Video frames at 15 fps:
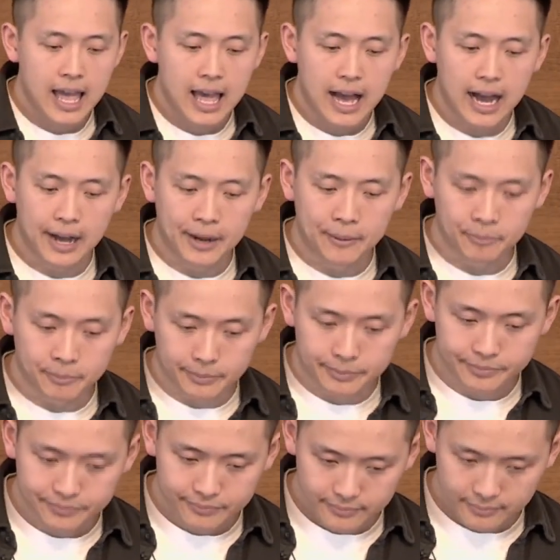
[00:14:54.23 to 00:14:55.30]

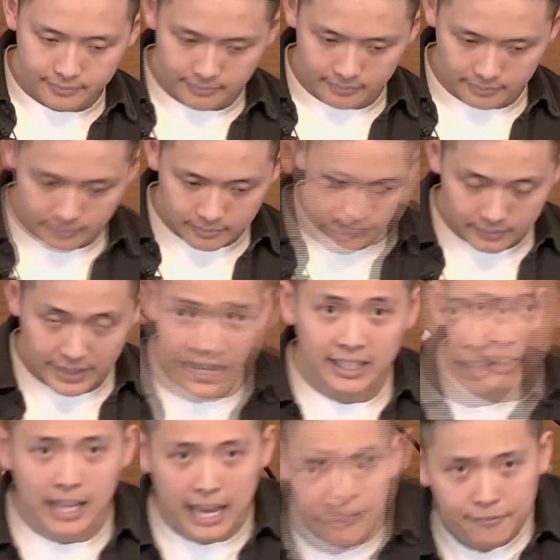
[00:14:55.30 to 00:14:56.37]
In
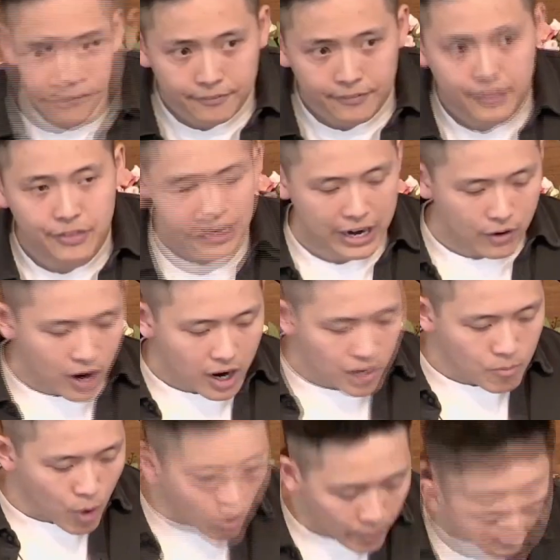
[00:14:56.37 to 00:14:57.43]
life, there are
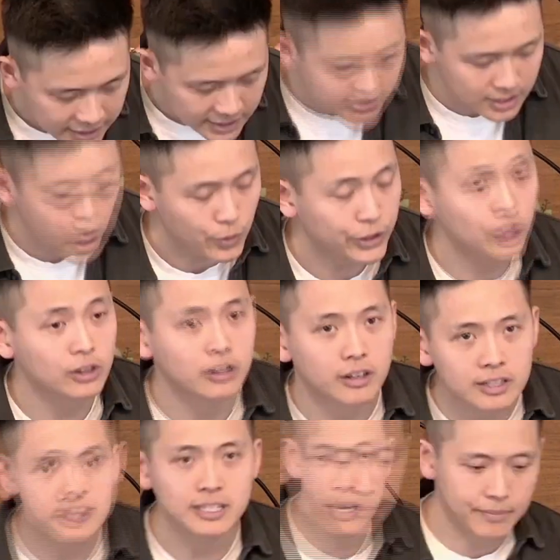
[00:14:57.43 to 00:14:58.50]
moments where you
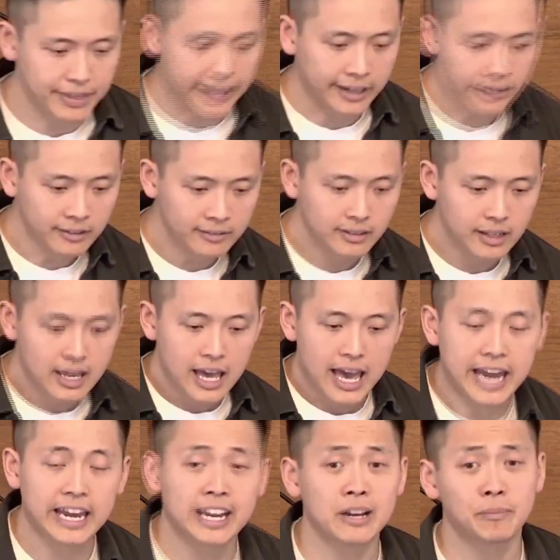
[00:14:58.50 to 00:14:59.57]
learn something
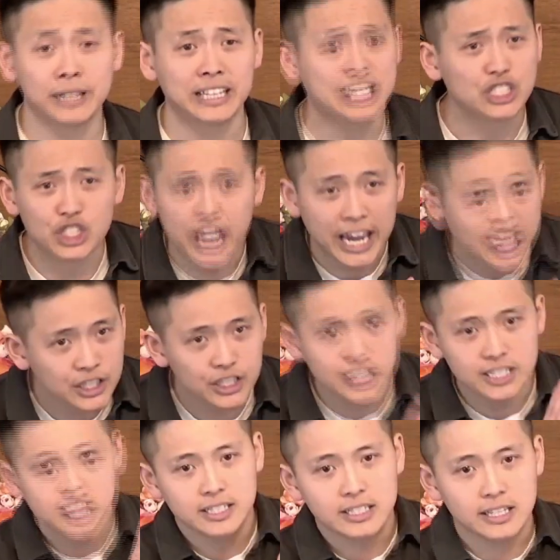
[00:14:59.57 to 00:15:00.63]
and it completely changes